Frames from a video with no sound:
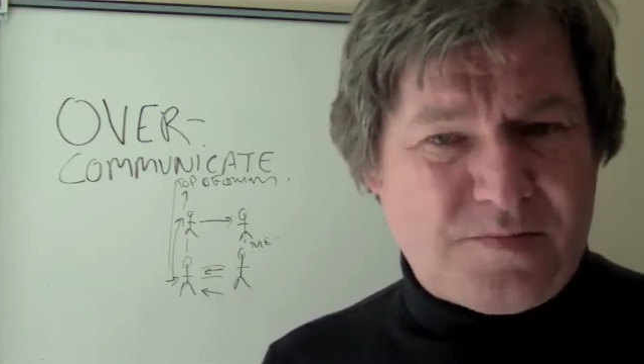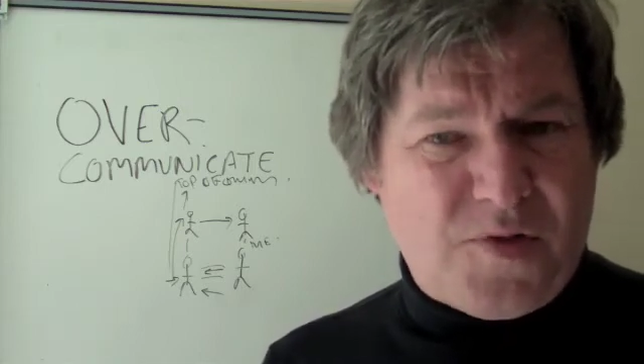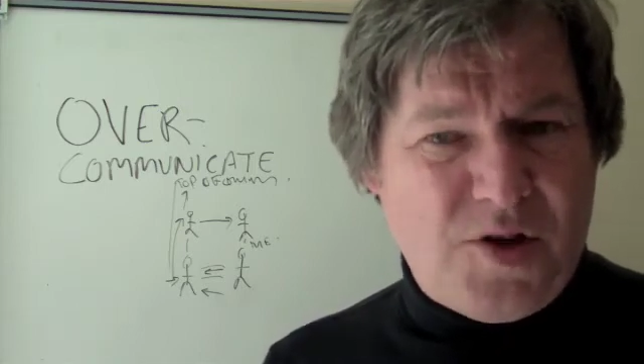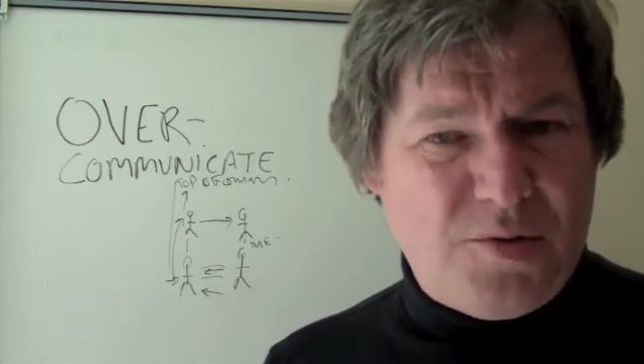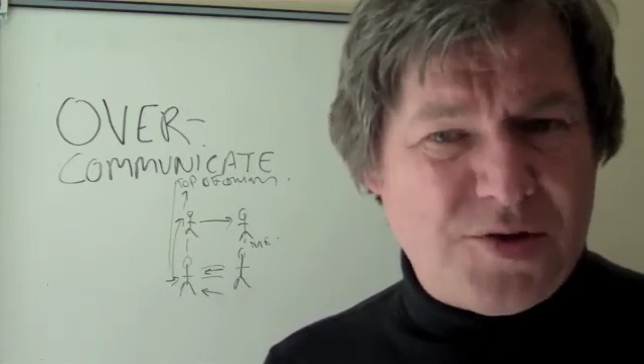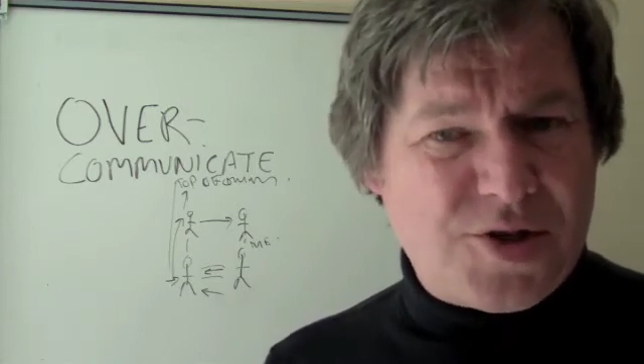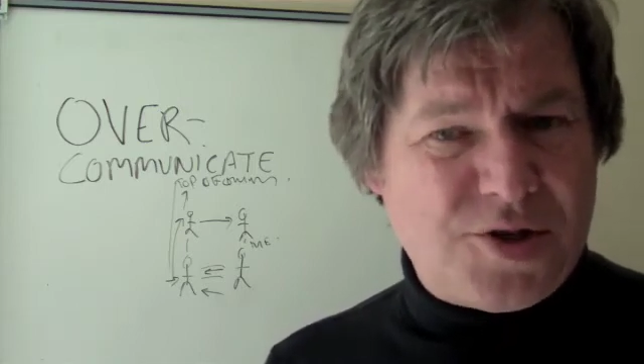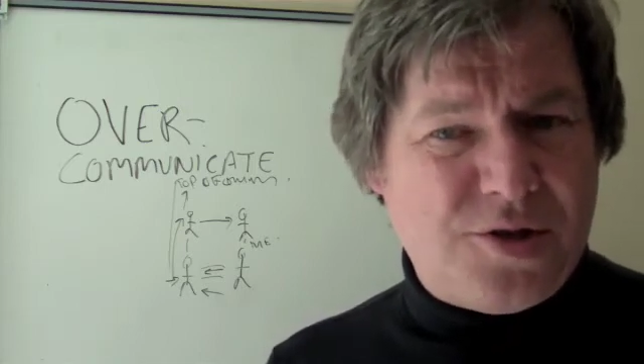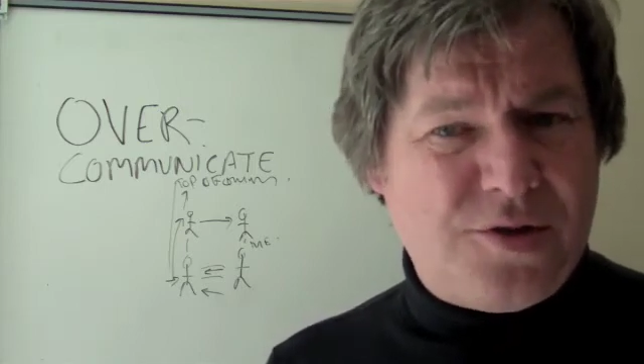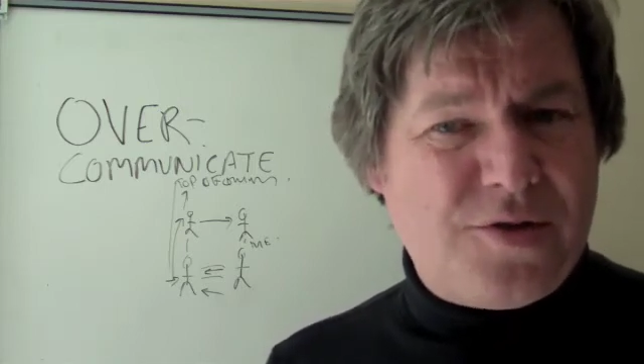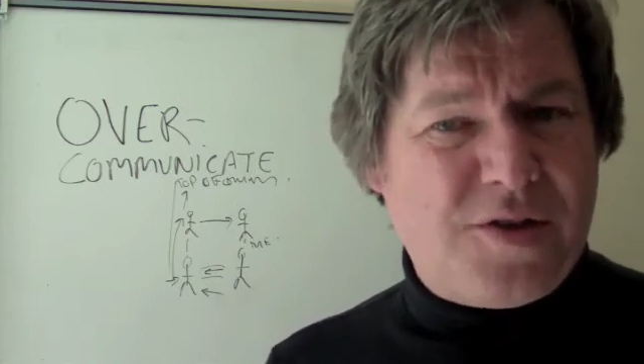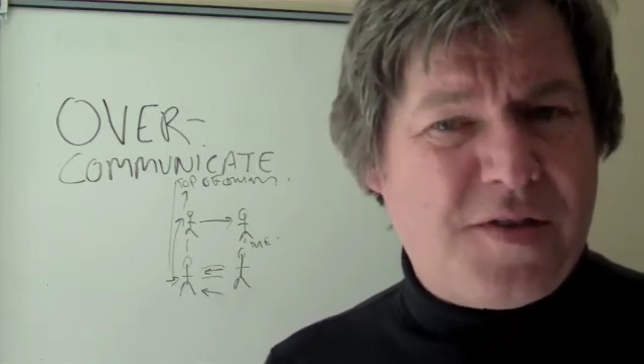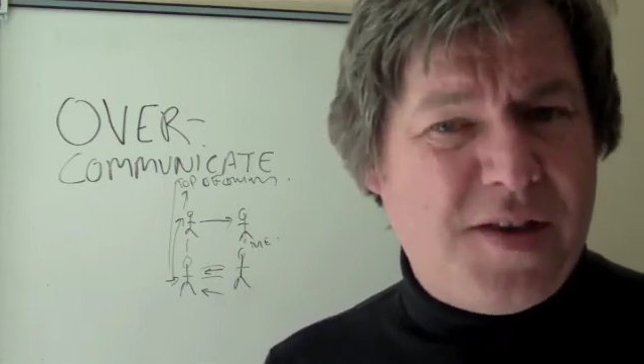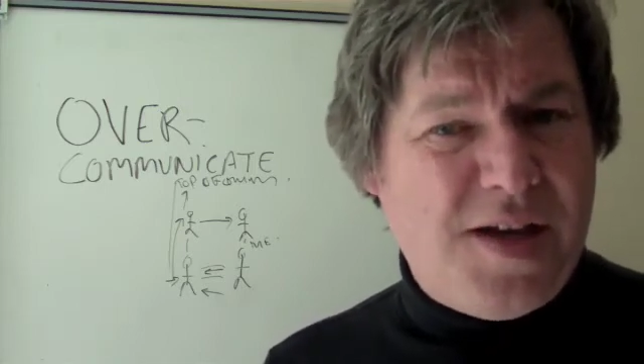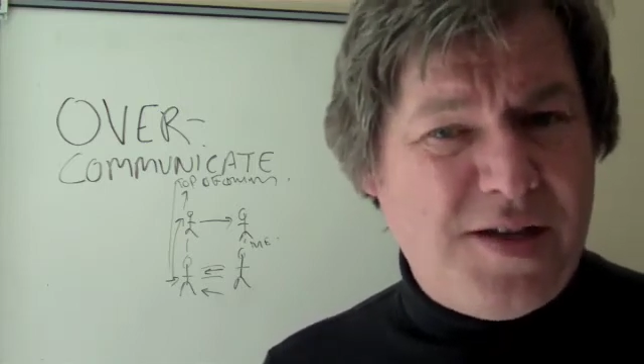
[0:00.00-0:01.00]
to ensure
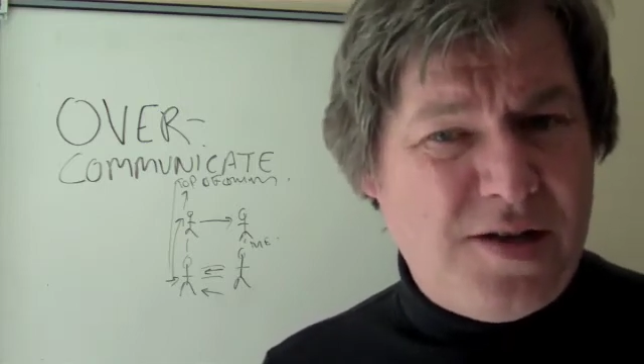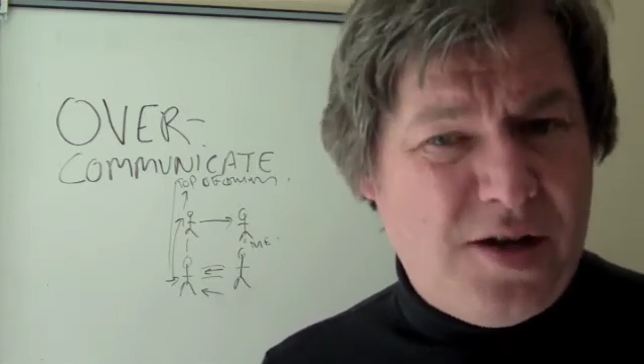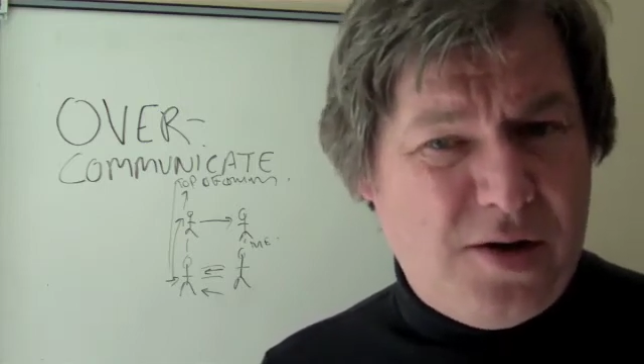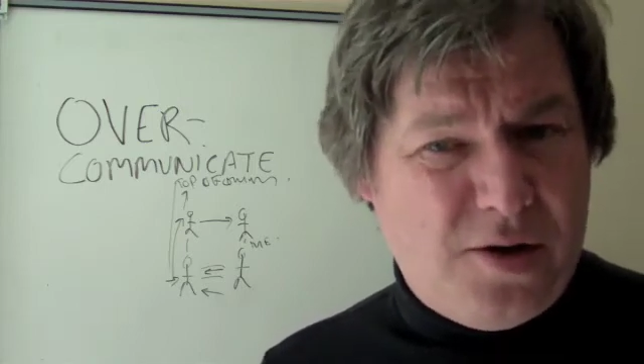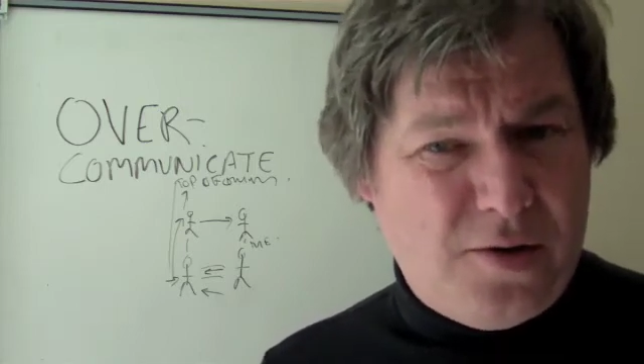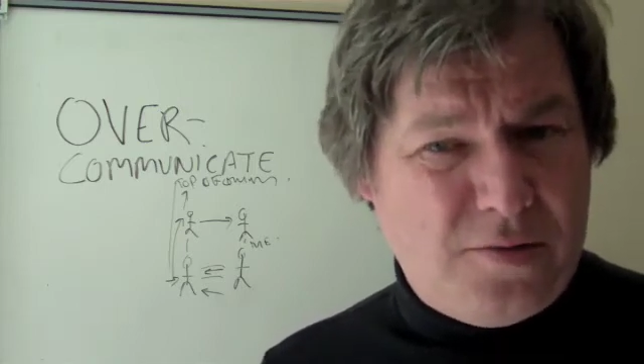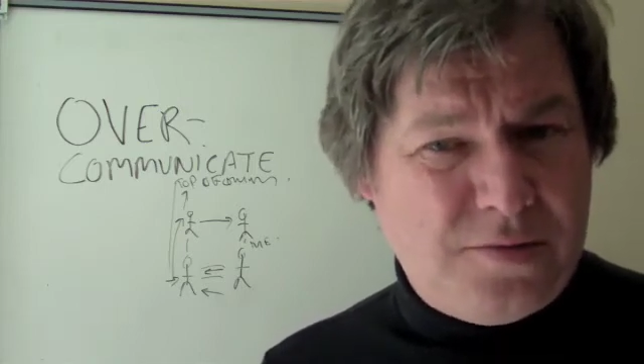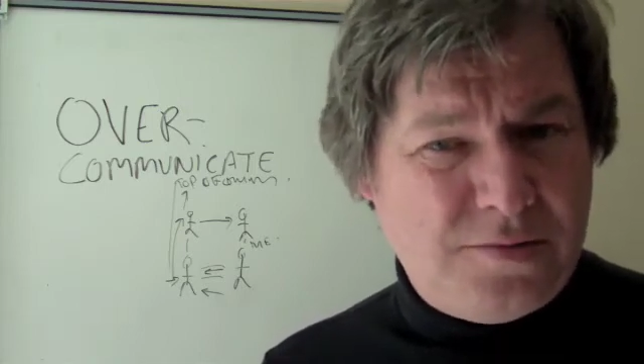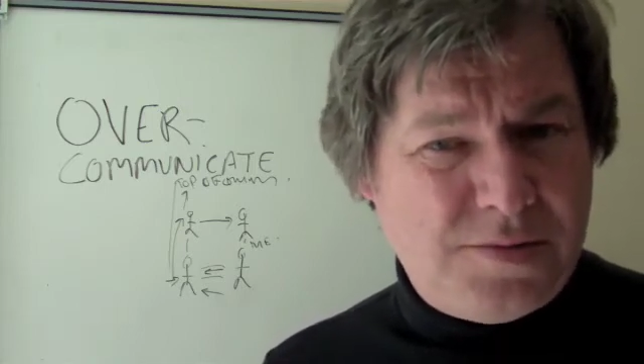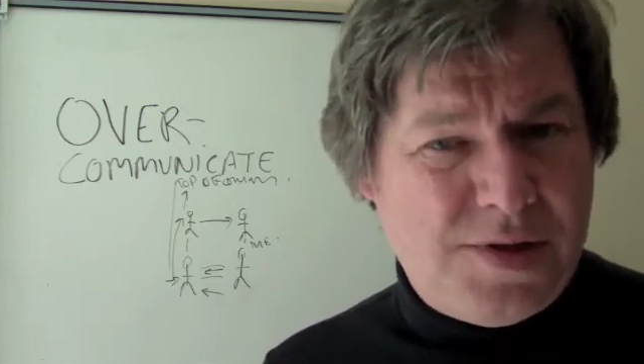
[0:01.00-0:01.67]
that they know